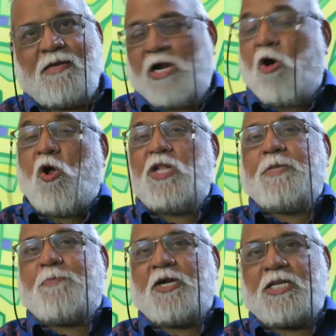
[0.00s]
And all
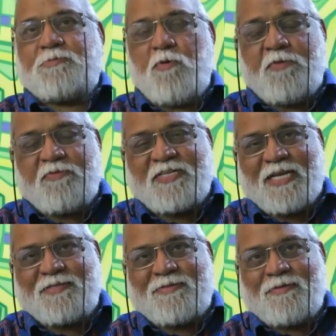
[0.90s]
the protest movement which
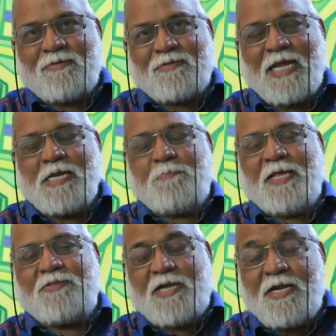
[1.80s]
are taking
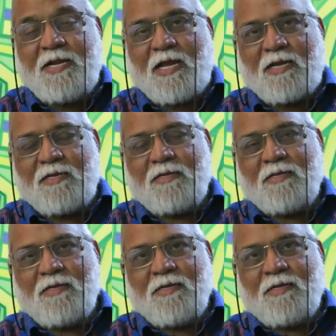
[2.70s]
place in India
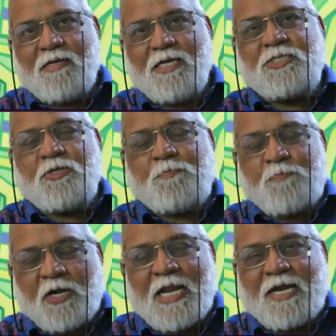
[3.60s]
is to
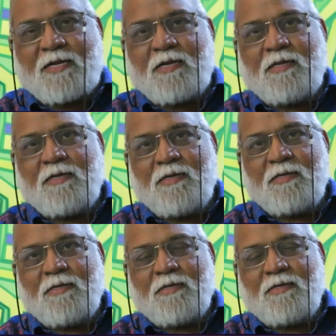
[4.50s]
protect
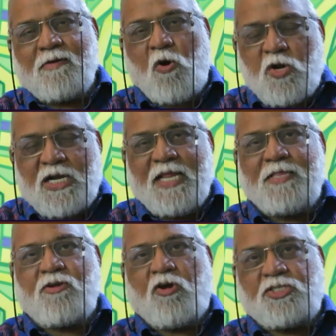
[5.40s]

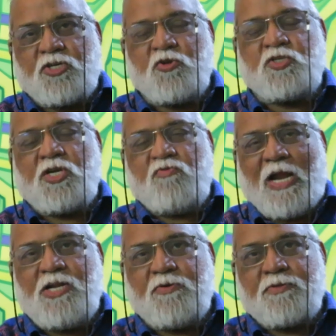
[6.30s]
only the constitutional
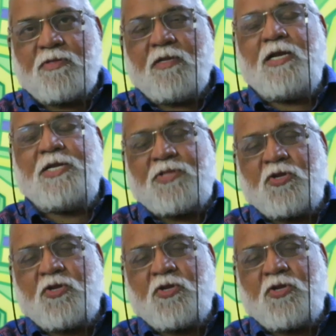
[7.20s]
values and